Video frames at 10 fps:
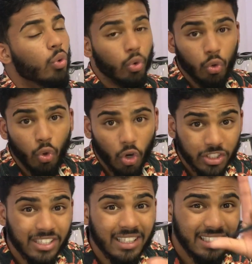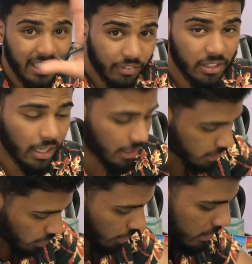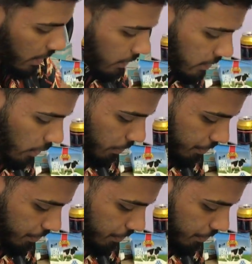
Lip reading: You lost 7 trades. So let's write this down.